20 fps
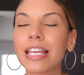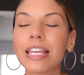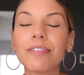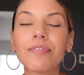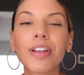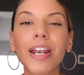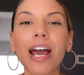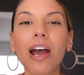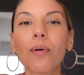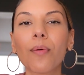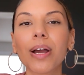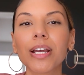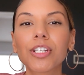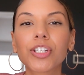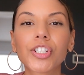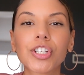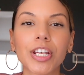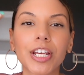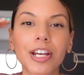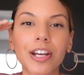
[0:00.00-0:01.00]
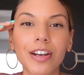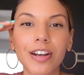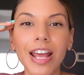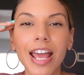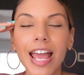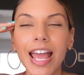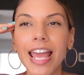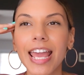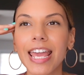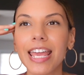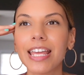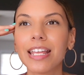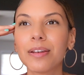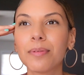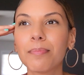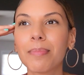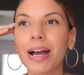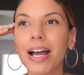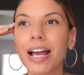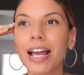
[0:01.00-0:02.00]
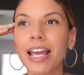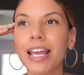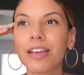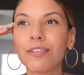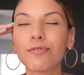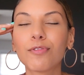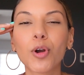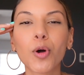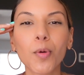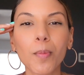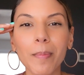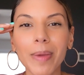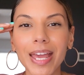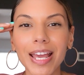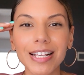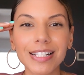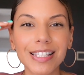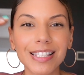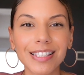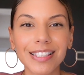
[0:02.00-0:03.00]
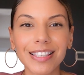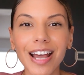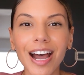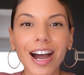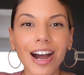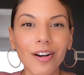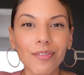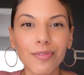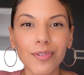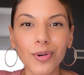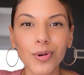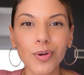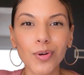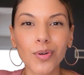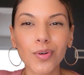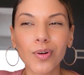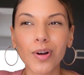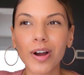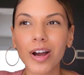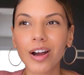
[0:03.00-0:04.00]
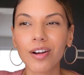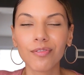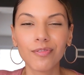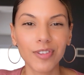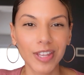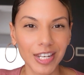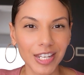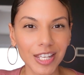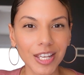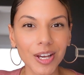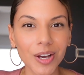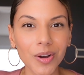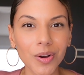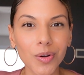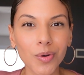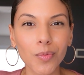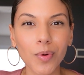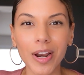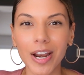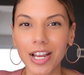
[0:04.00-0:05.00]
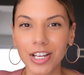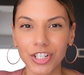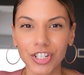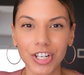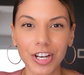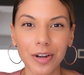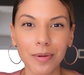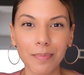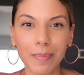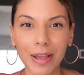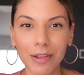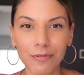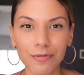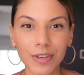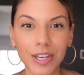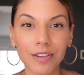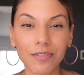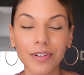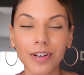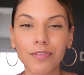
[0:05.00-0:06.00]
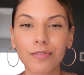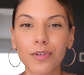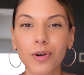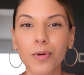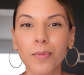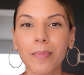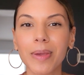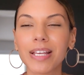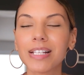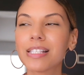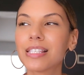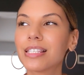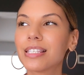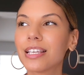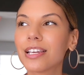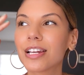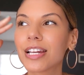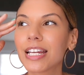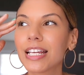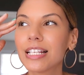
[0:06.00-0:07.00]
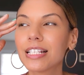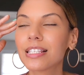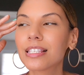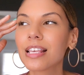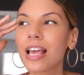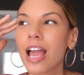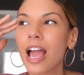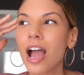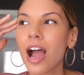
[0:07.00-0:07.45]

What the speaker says: even how I shared in my romance novel video where I shared my favorite romance series,